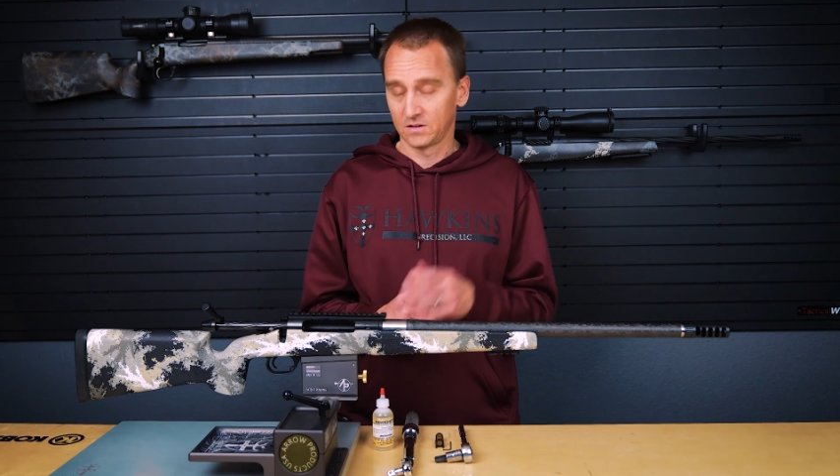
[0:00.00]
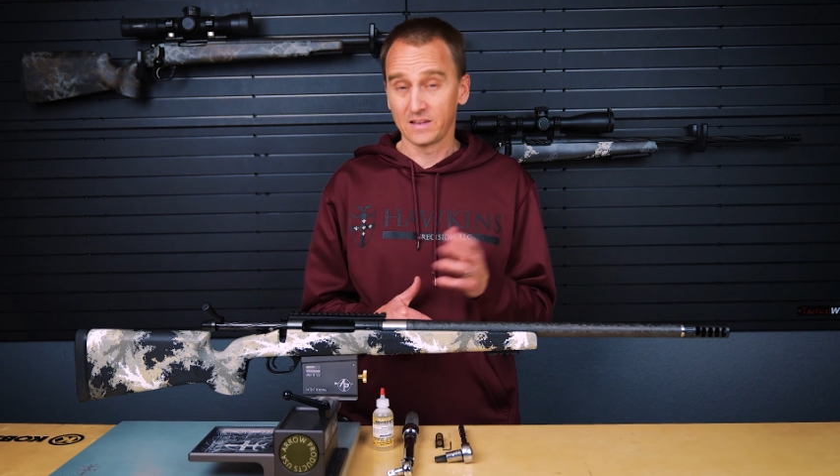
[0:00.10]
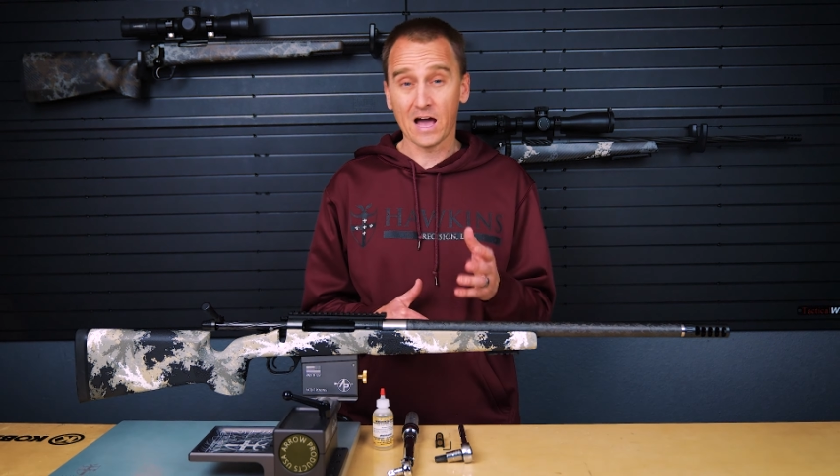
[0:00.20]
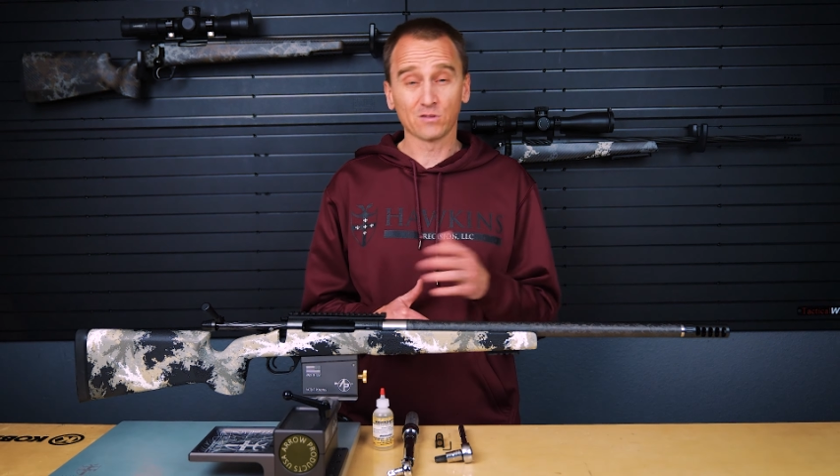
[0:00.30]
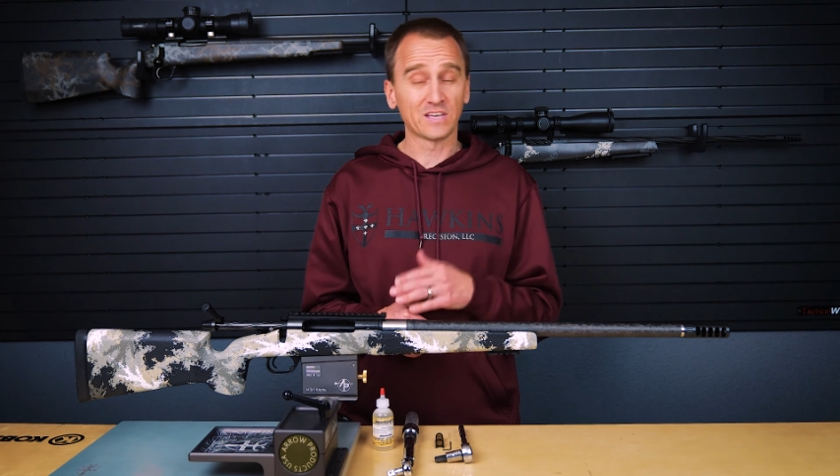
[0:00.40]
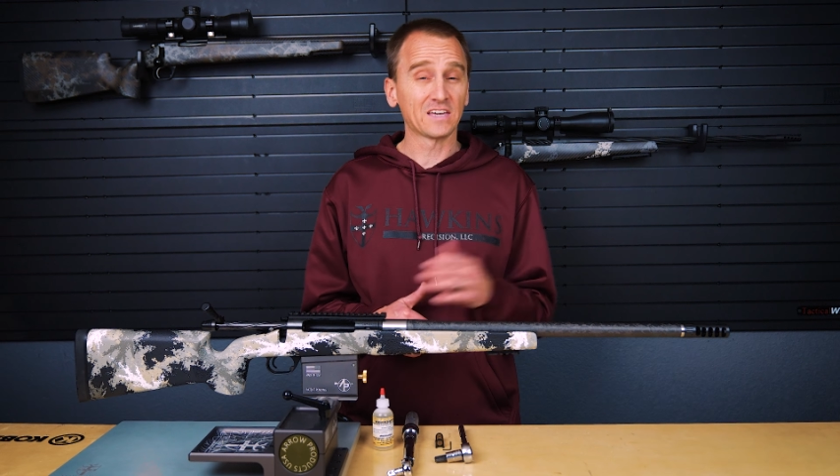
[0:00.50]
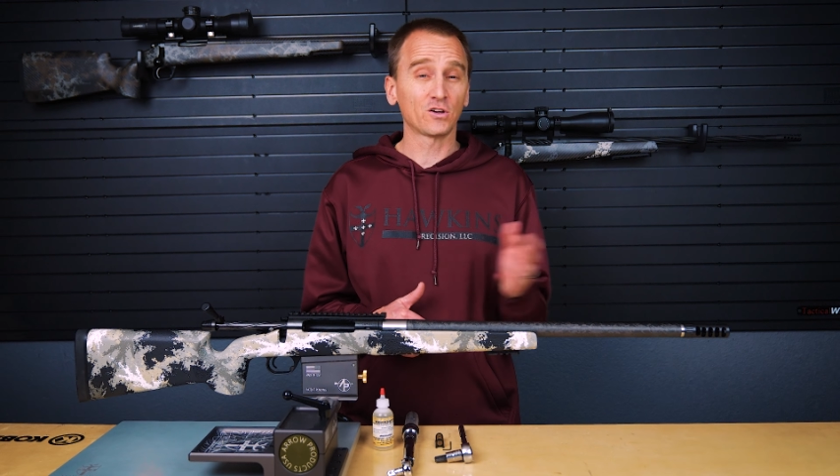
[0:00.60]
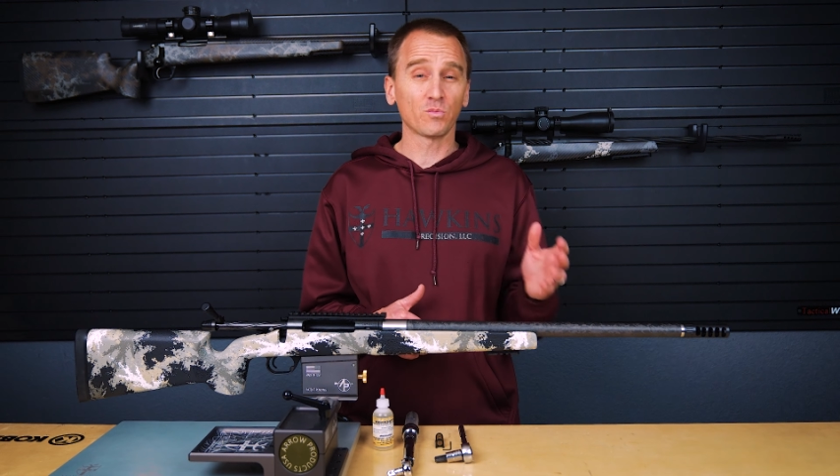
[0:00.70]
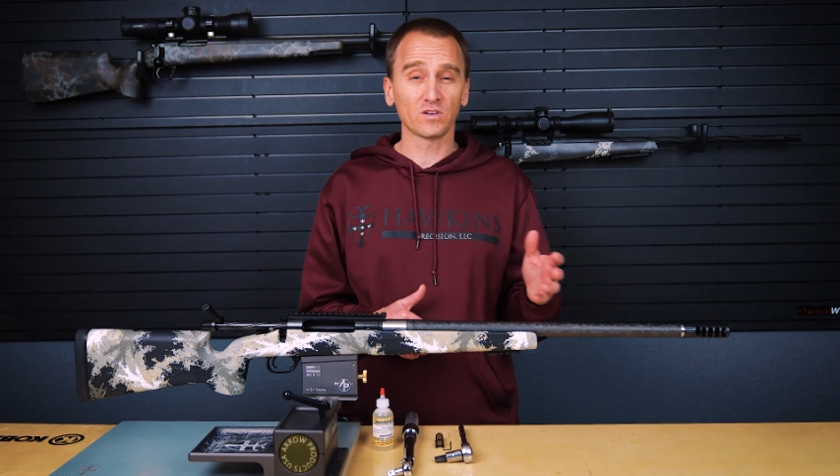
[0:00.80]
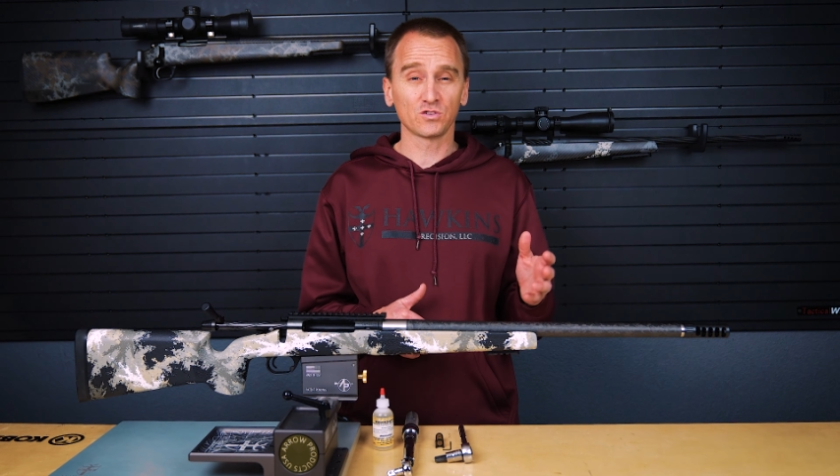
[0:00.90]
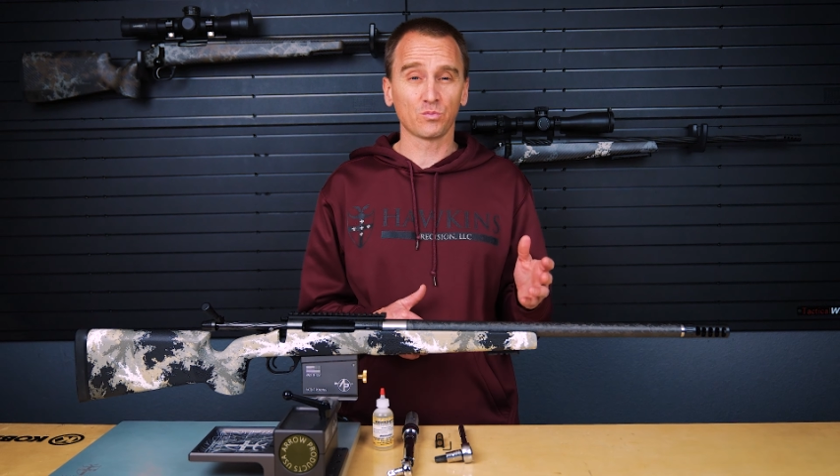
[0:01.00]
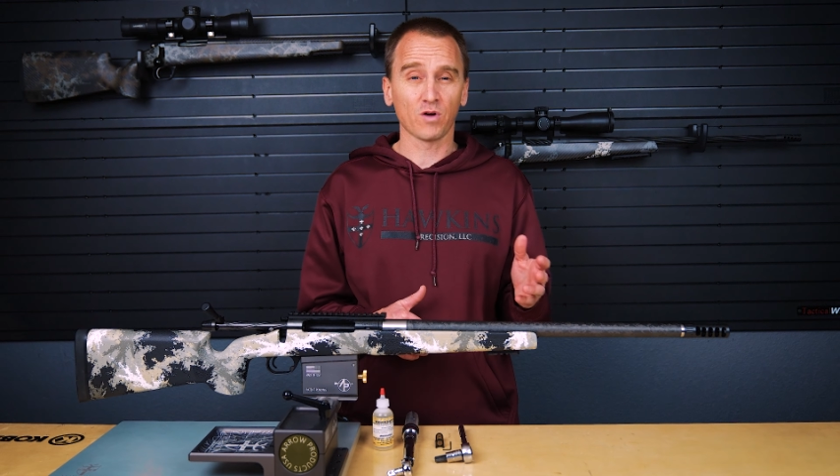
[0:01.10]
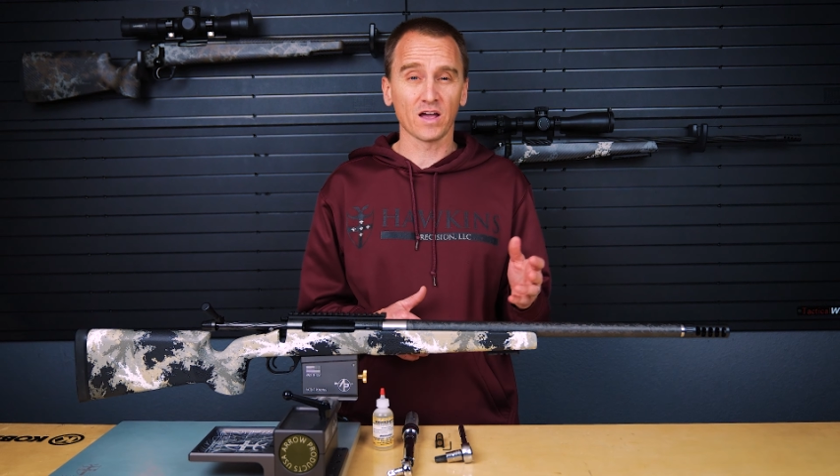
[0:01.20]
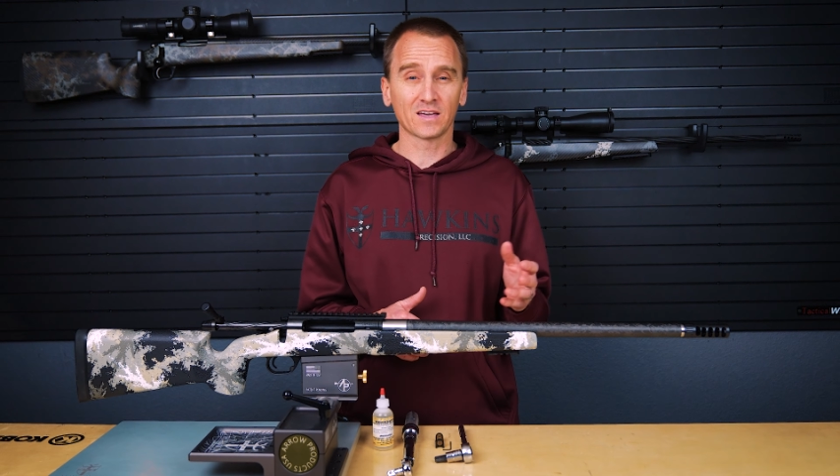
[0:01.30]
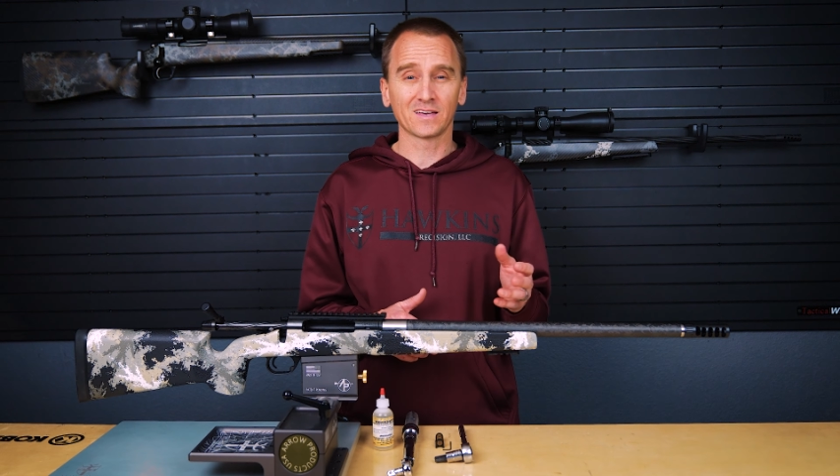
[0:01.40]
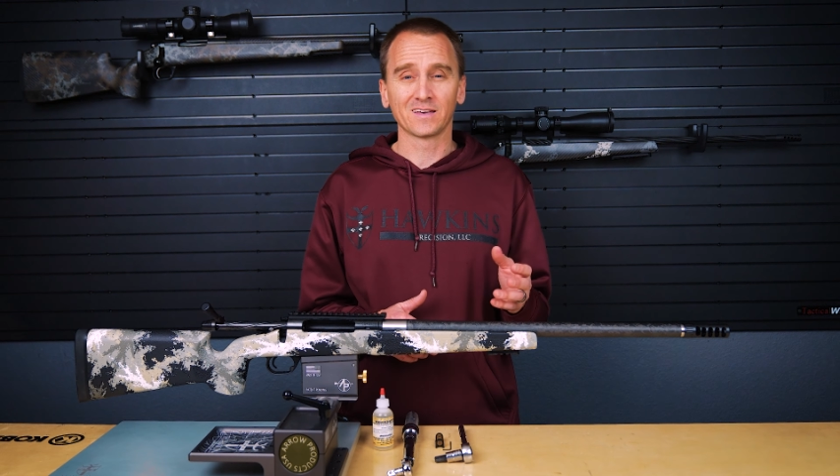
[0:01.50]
Now take your muzzle brake